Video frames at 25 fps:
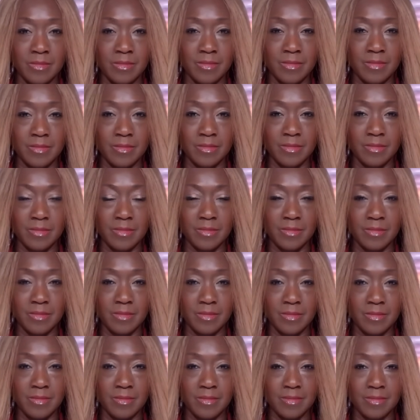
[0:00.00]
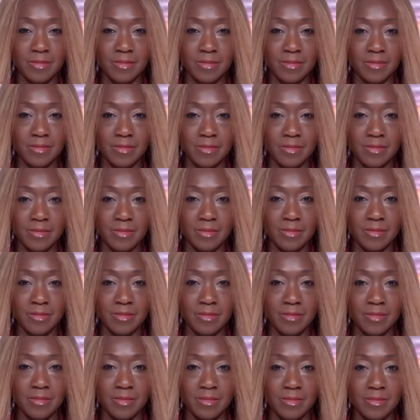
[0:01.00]

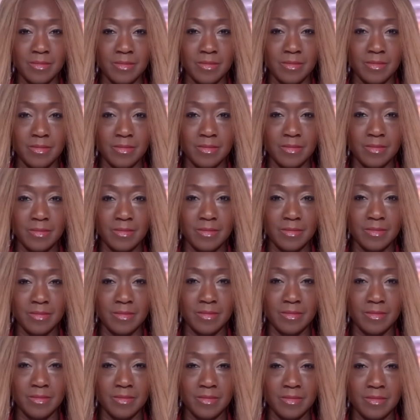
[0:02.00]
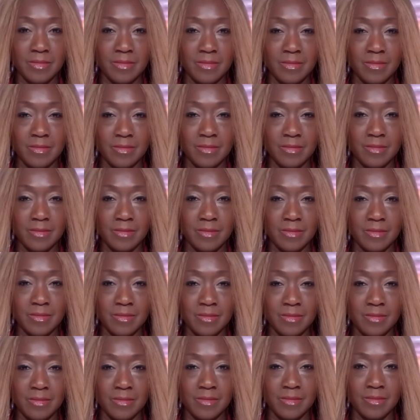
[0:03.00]

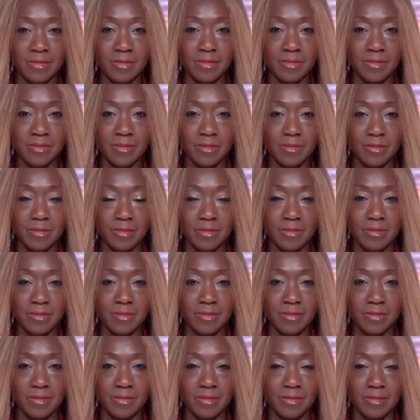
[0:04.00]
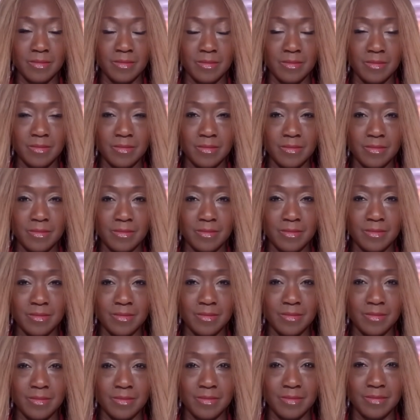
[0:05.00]

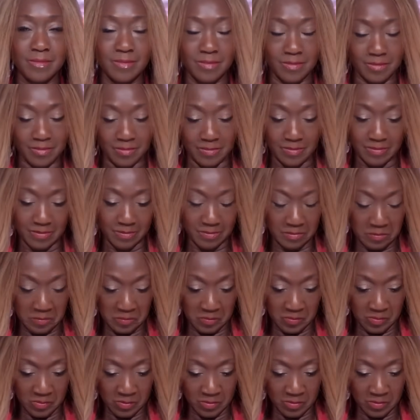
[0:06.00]
The person shown says nothing.